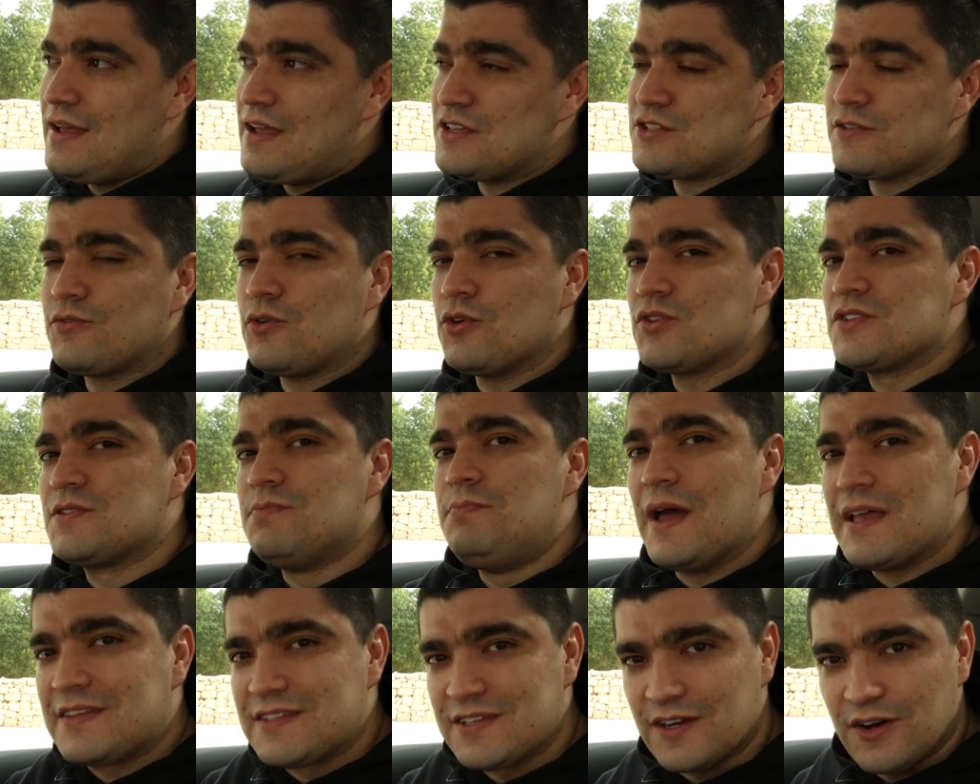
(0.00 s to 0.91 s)
It's of course
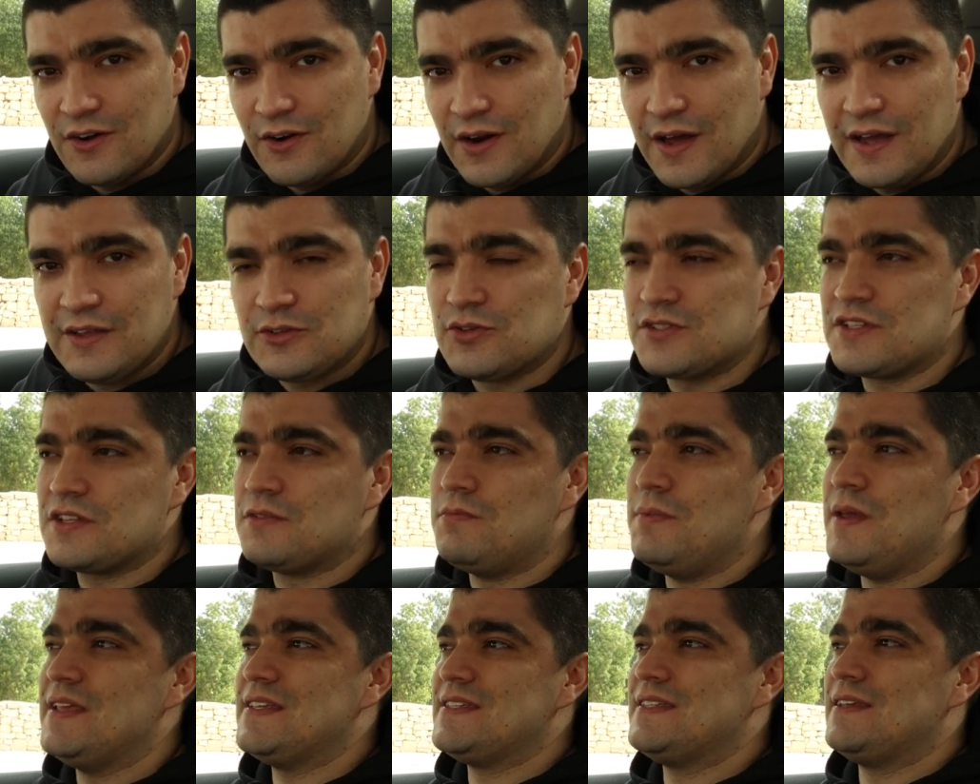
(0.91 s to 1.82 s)
better, right? Because it
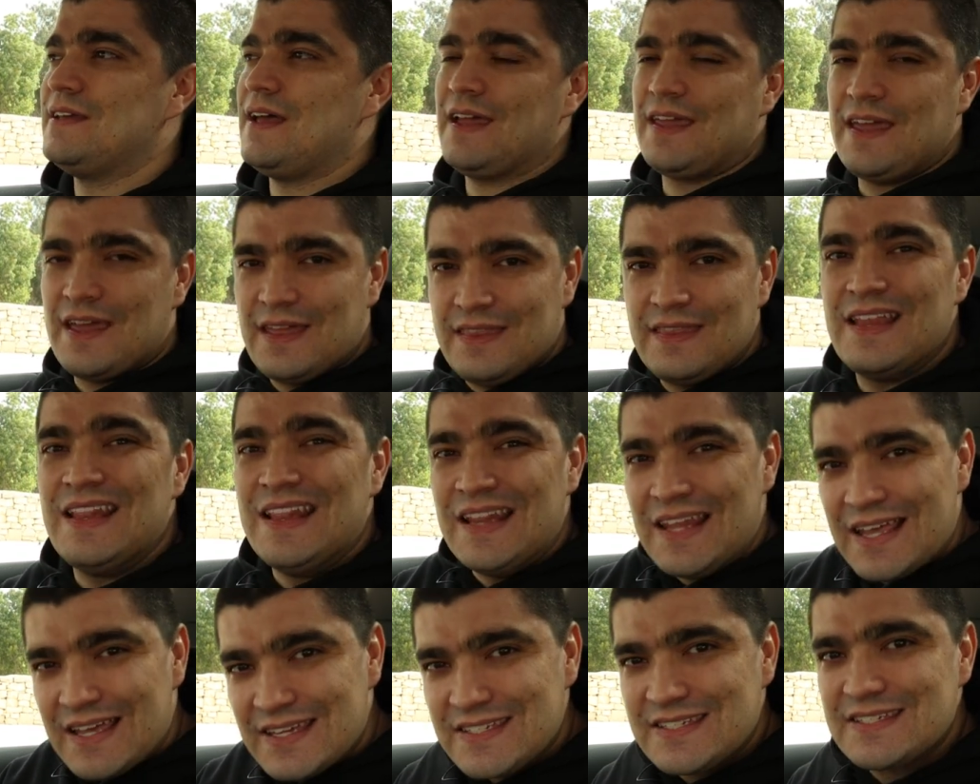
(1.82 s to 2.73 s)
means, again,
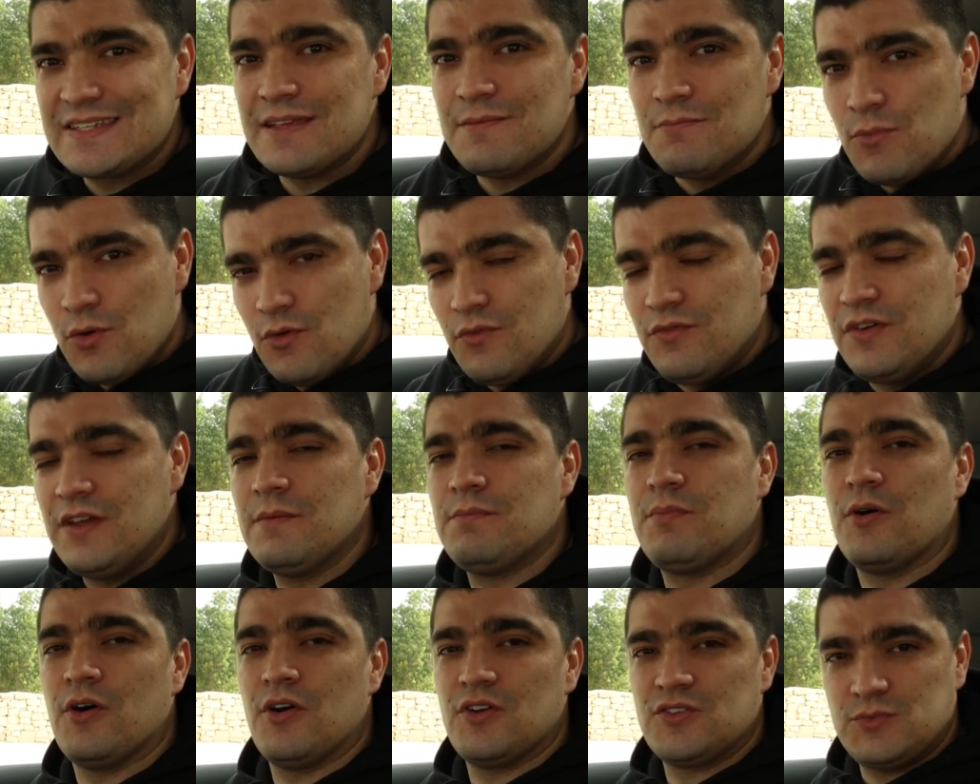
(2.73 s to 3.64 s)
less
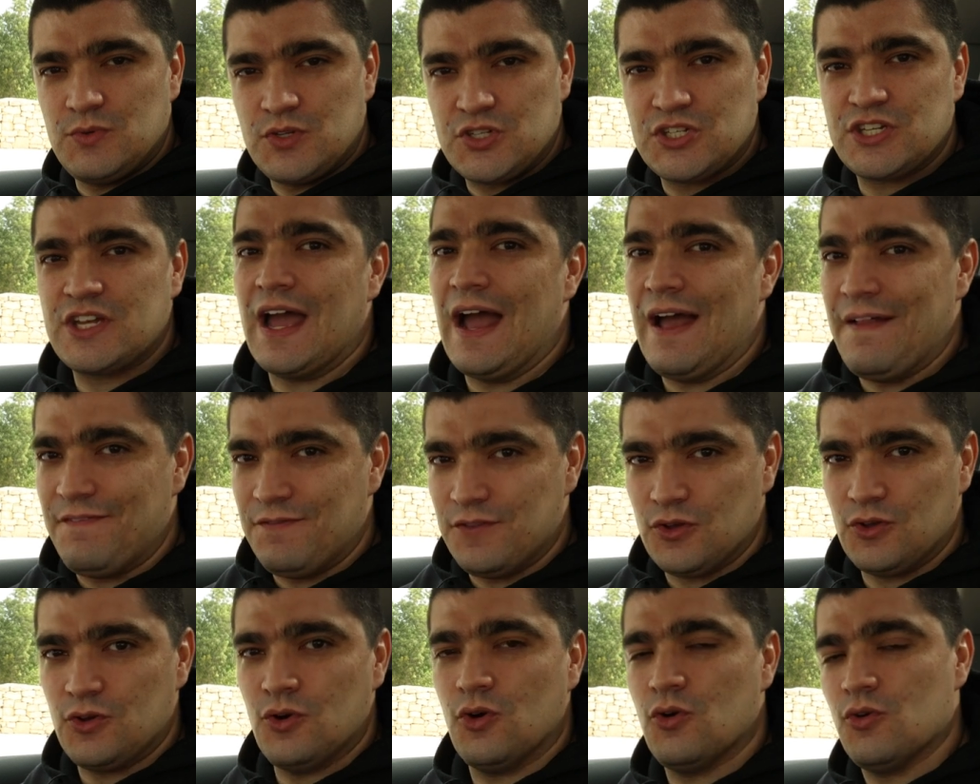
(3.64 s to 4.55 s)
moving parts which
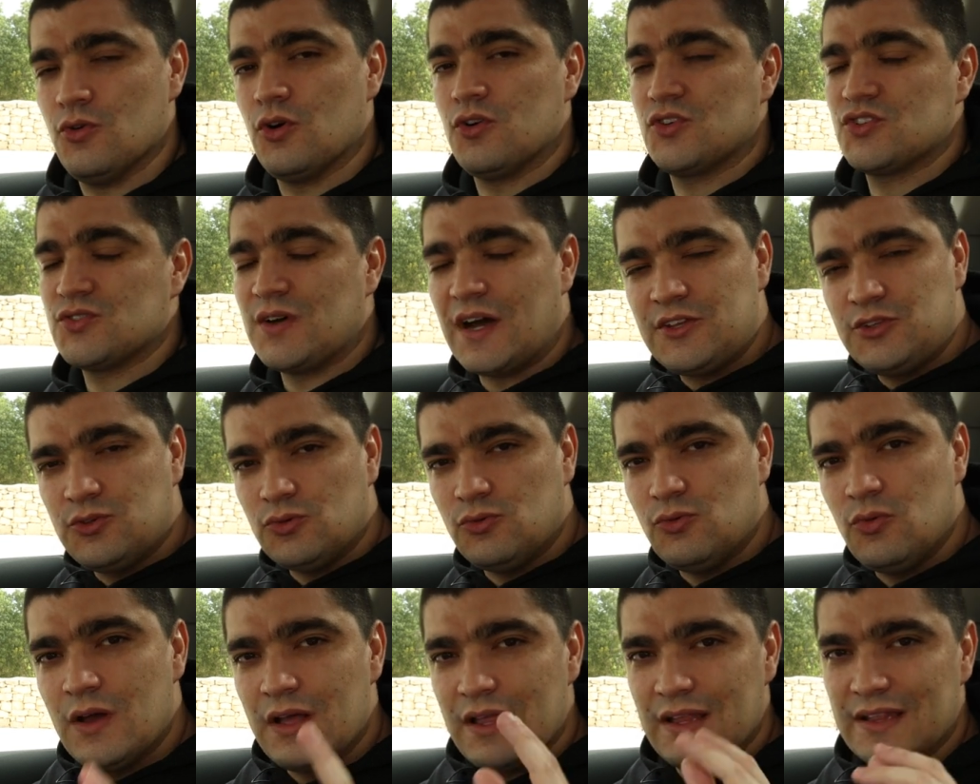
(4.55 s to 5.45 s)
can go wrong. So I
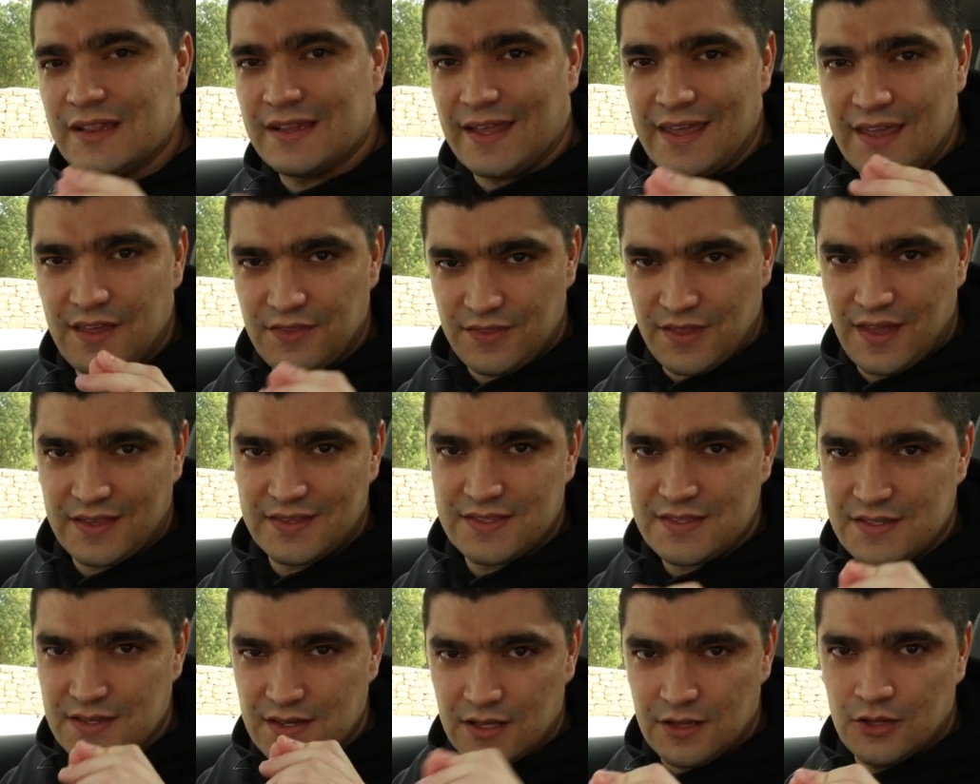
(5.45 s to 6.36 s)
do like
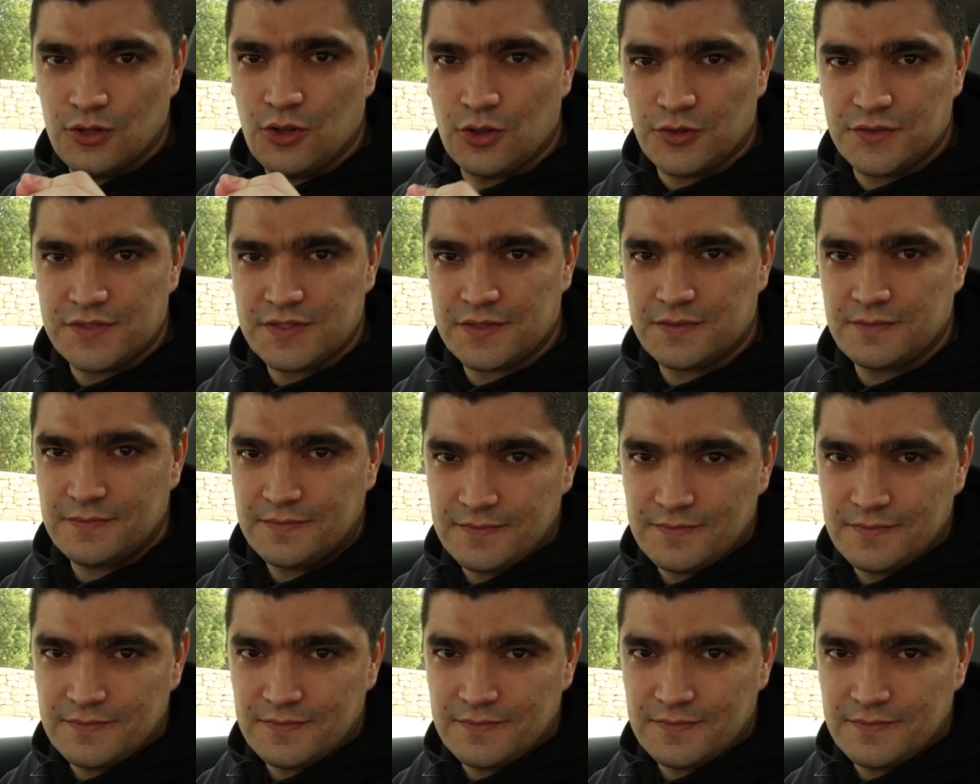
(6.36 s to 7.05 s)
that a lot.